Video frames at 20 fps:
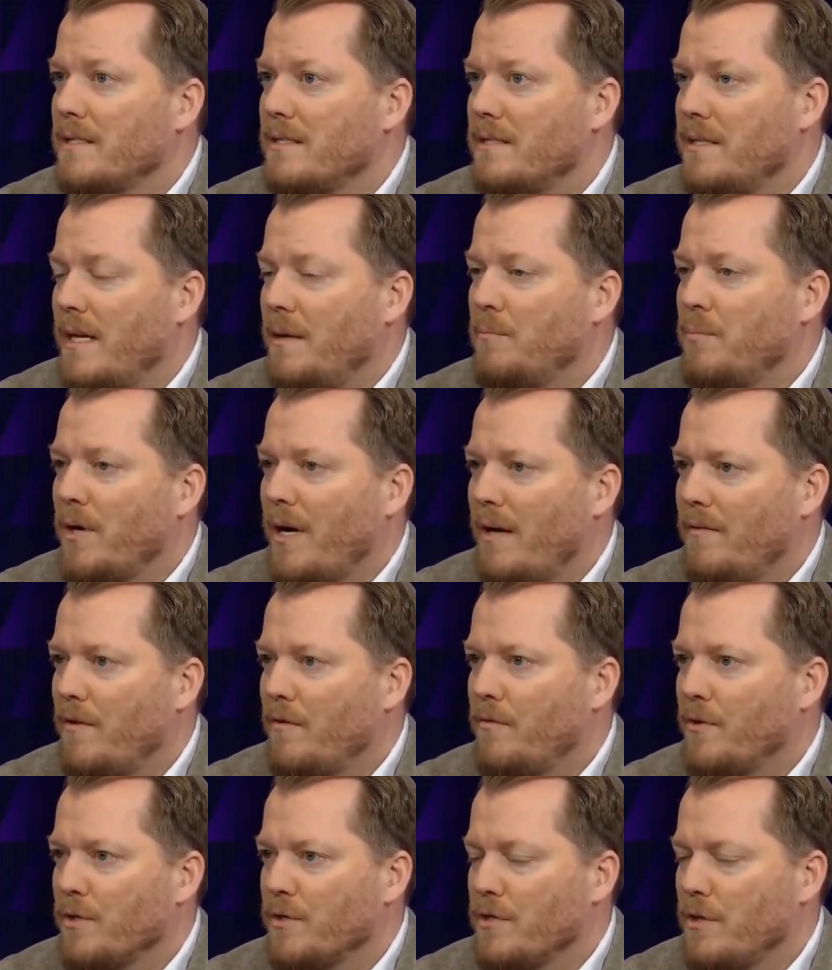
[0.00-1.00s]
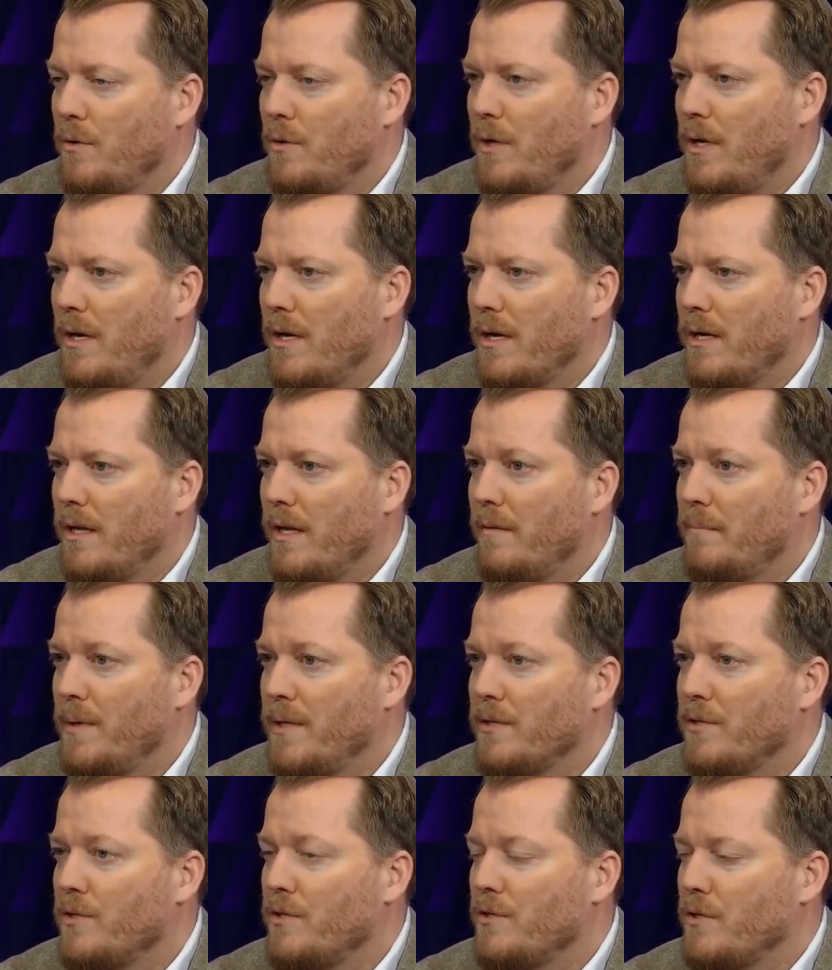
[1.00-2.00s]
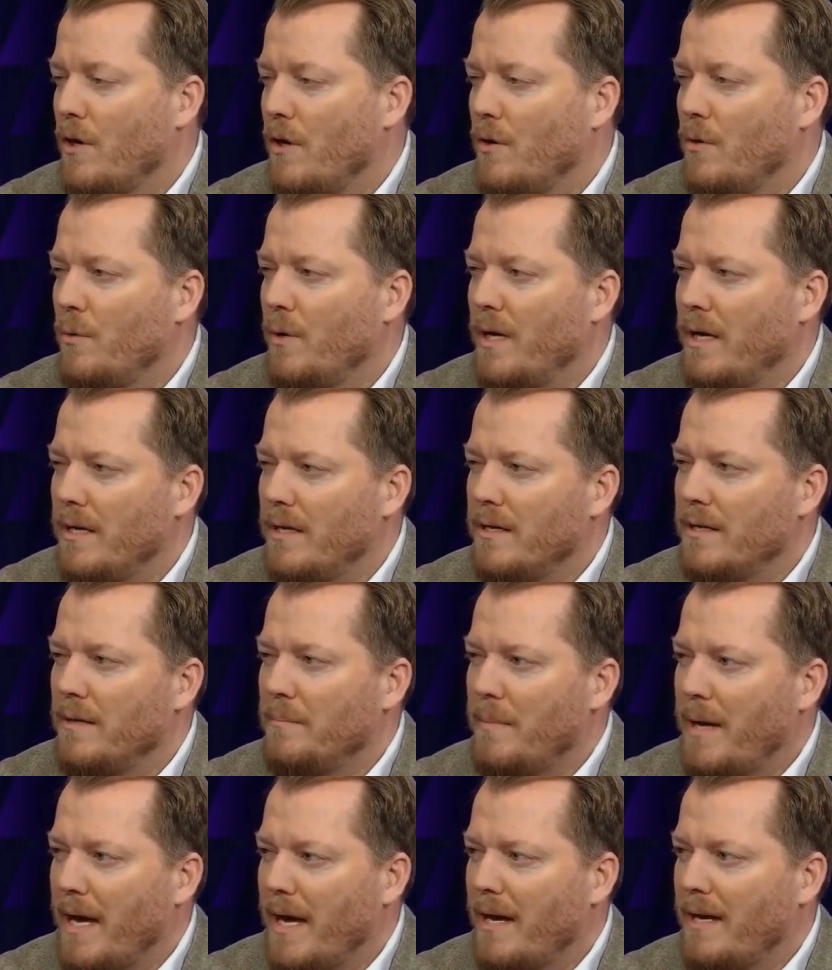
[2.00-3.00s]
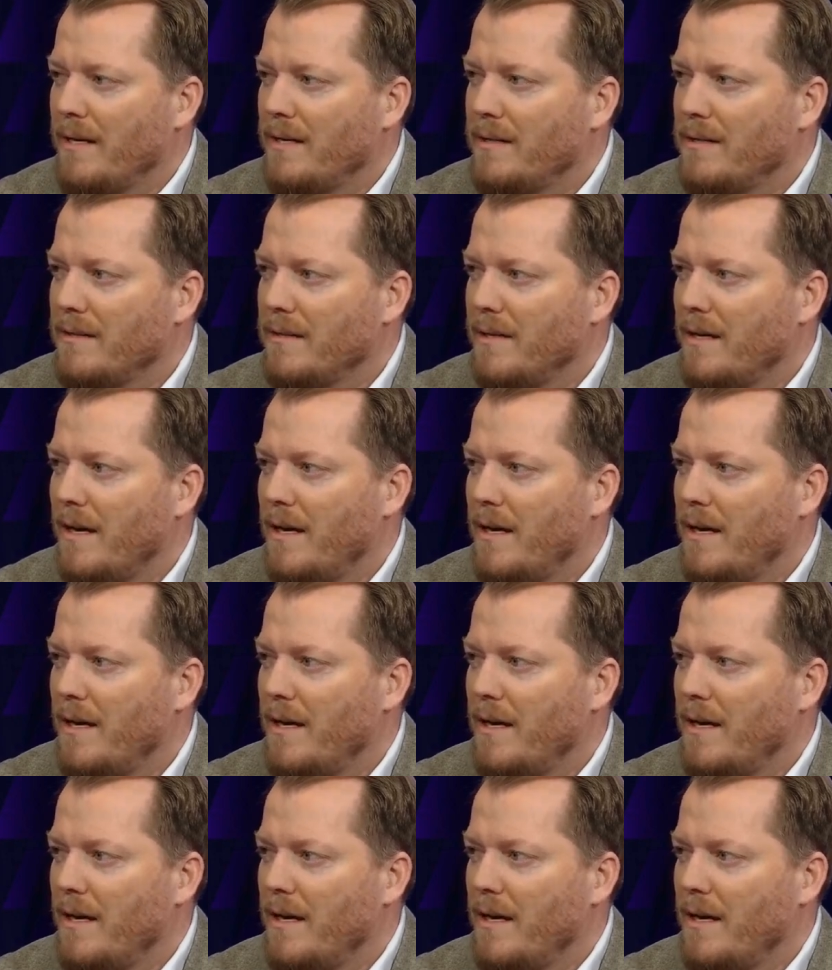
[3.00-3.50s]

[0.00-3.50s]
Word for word: has stayed private for so long and they've been so in demand.